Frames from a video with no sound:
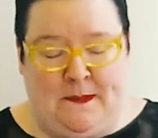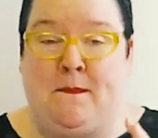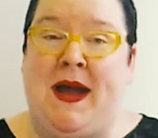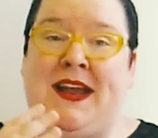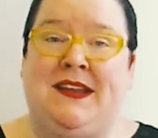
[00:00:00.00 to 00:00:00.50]

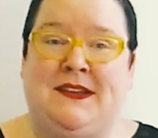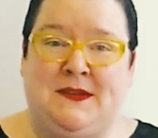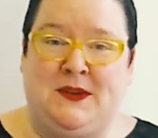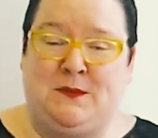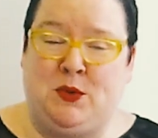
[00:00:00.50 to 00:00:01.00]
my
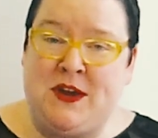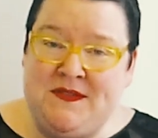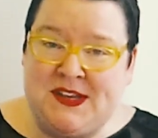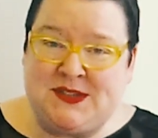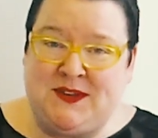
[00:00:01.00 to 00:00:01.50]

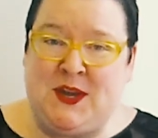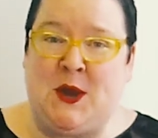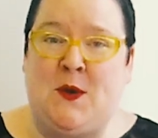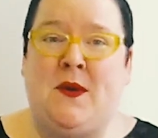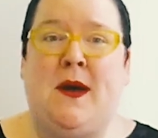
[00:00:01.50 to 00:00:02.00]
previous
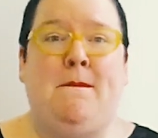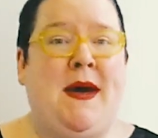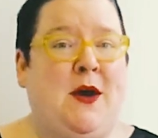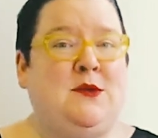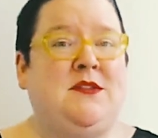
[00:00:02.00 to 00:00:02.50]
video
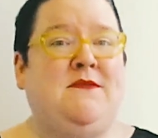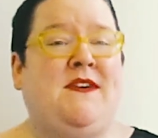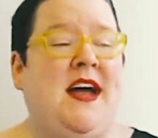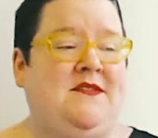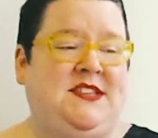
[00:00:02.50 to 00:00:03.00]
about the
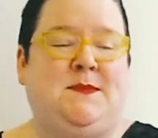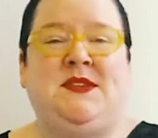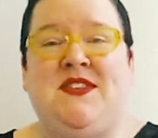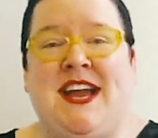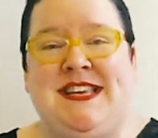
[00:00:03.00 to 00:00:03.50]
5 steps
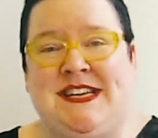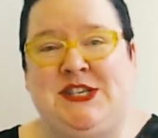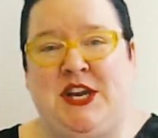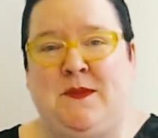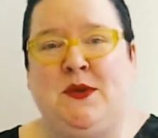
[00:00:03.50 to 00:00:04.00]
of the Idea
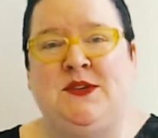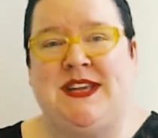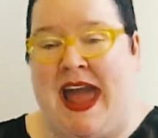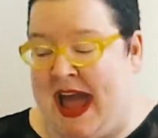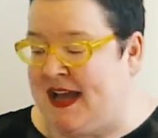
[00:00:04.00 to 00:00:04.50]
Shapers
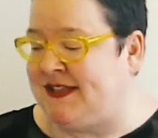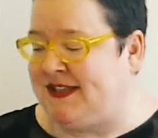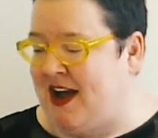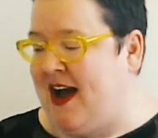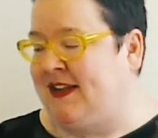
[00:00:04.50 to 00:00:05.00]
as
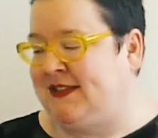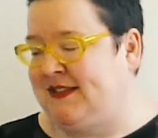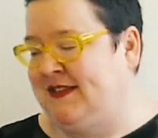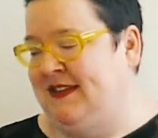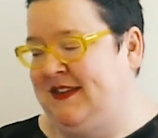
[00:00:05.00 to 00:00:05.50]

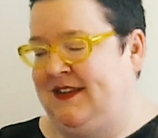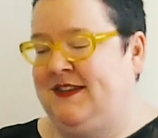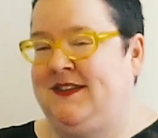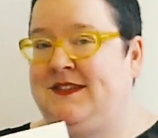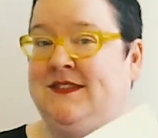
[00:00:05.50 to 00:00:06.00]
dots.
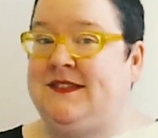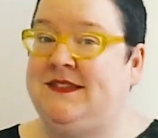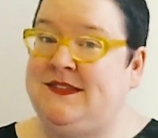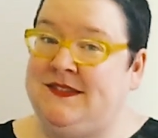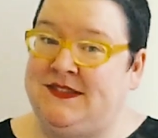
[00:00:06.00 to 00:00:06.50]

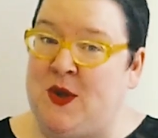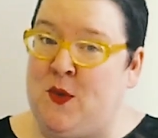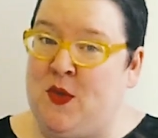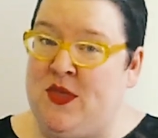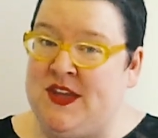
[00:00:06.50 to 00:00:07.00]

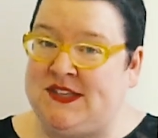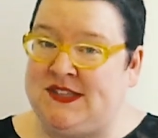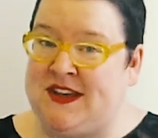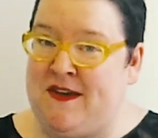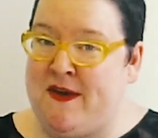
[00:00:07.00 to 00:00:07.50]
So
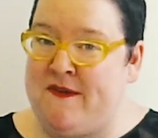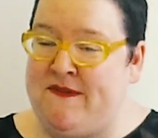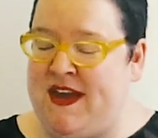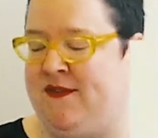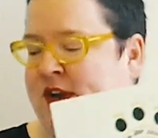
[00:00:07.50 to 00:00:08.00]
this
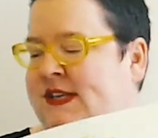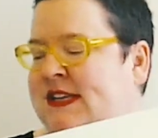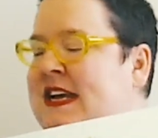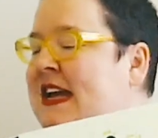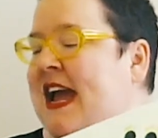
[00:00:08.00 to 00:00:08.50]
favorite,
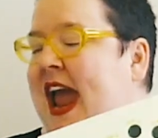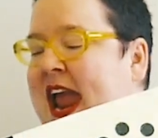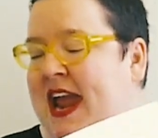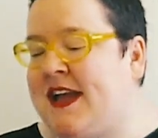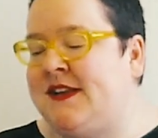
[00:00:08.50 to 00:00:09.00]

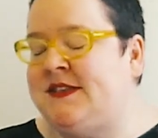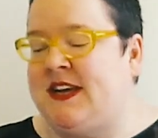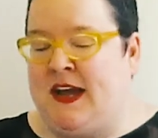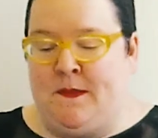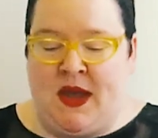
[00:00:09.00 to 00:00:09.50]
and
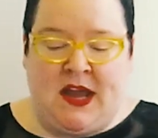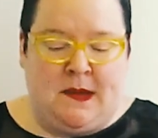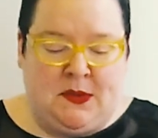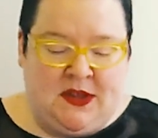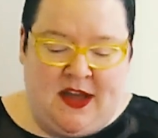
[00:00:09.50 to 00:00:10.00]
a
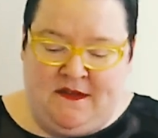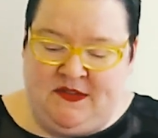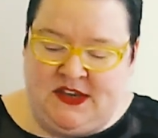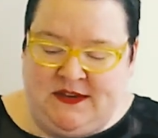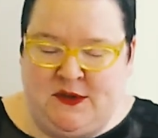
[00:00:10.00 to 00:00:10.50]
couple of
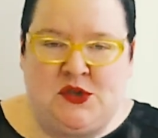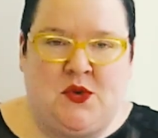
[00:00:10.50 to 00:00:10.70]
the different